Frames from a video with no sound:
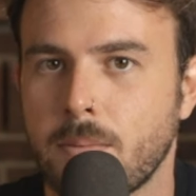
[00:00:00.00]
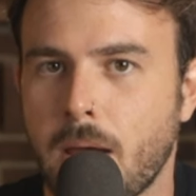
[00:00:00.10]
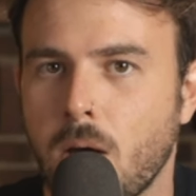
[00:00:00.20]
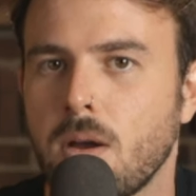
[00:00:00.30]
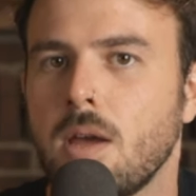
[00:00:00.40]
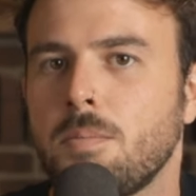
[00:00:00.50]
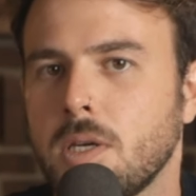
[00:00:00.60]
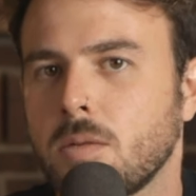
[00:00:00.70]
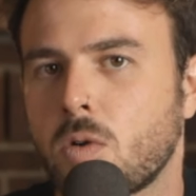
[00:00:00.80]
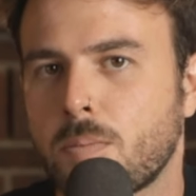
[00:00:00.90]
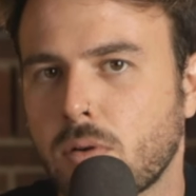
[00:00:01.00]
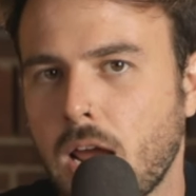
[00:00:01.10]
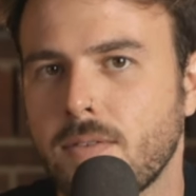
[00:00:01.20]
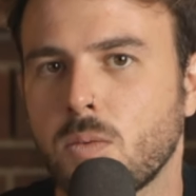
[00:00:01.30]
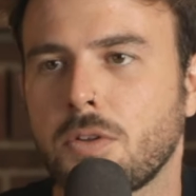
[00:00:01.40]
about being more
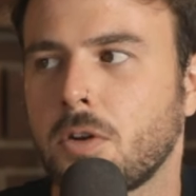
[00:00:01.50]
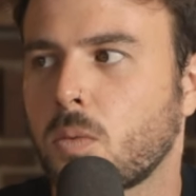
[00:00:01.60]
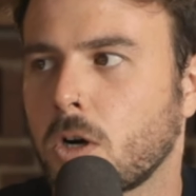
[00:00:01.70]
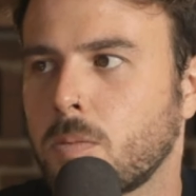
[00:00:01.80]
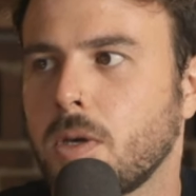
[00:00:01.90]
private with your work,